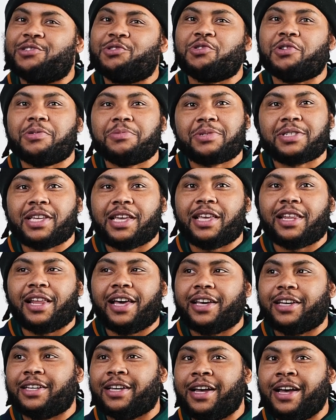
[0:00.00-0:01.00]
You know what I'm saying?
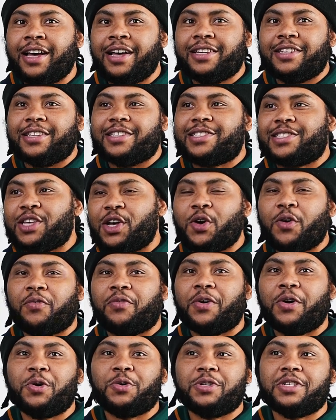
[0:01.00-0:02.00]
Like the cell
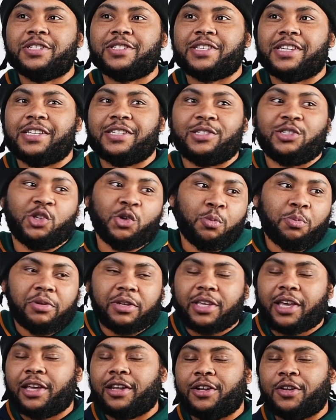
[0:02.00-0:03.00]
phone is
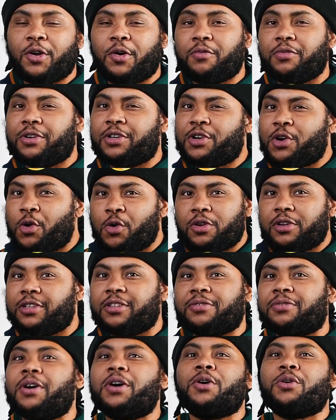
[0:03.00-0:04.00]
duplicated over the
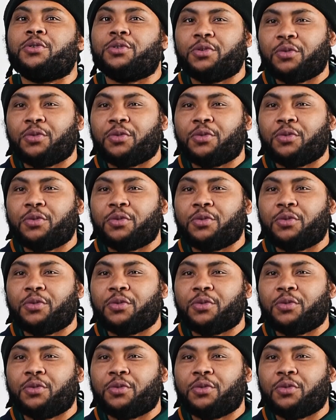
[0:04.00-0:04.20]
cordless phone.